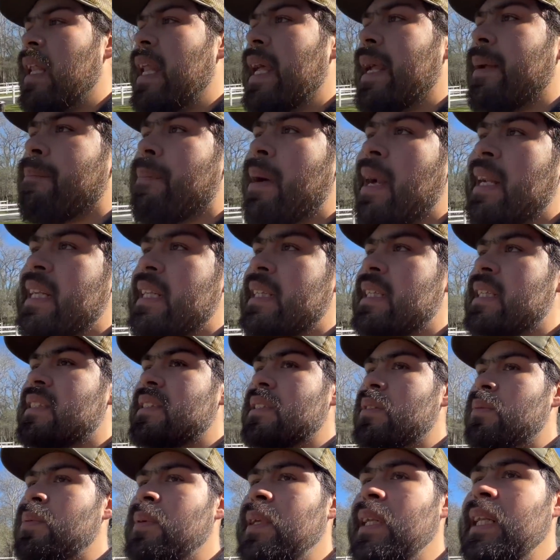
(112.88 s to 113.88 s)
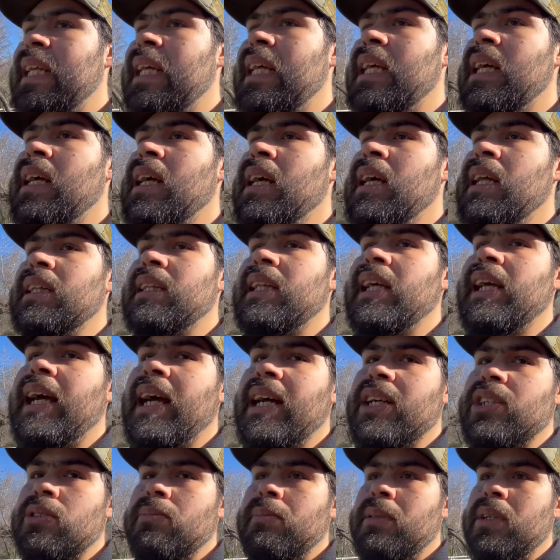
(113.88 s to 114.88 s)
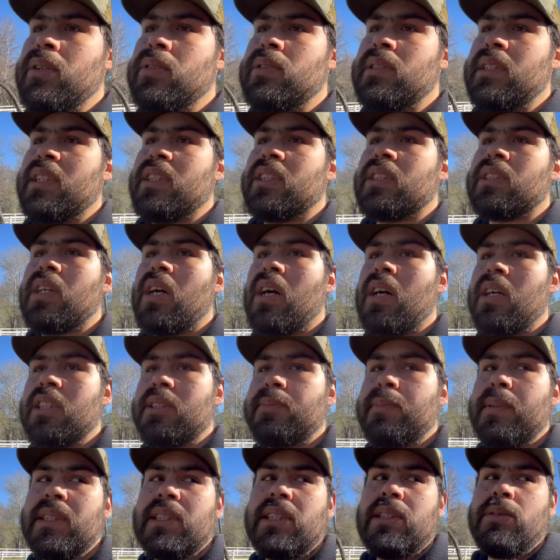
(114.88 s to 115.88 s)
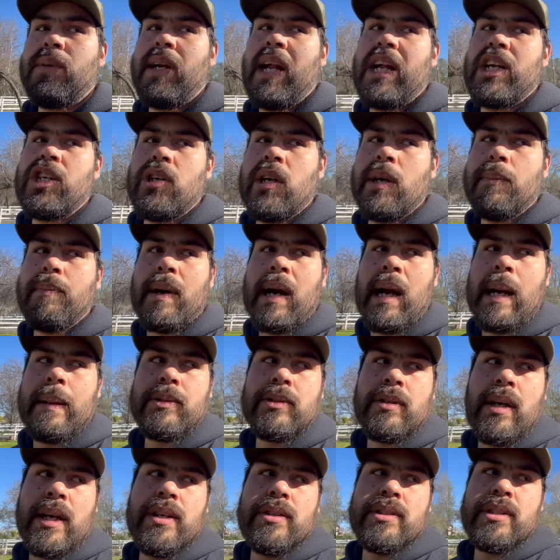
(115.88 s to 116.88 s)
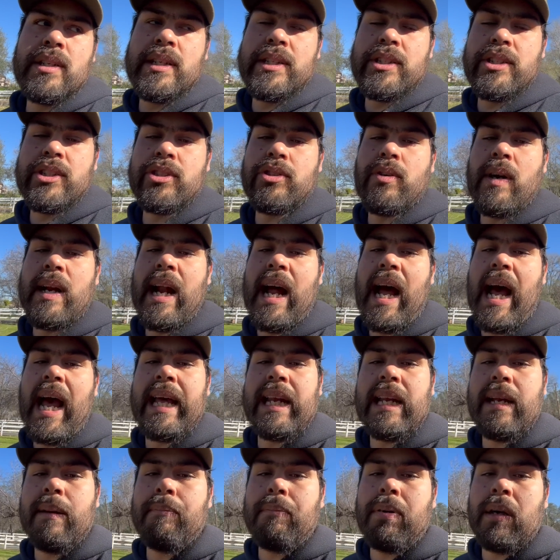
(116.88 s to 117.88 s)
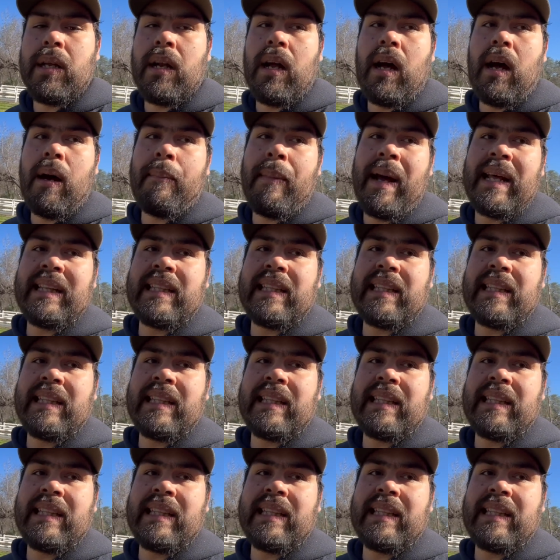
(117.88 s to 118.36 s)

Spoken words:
like Brandon doesn't really think I should be using a saw, especially when I drink Prime. So I usually just try to hide it, but I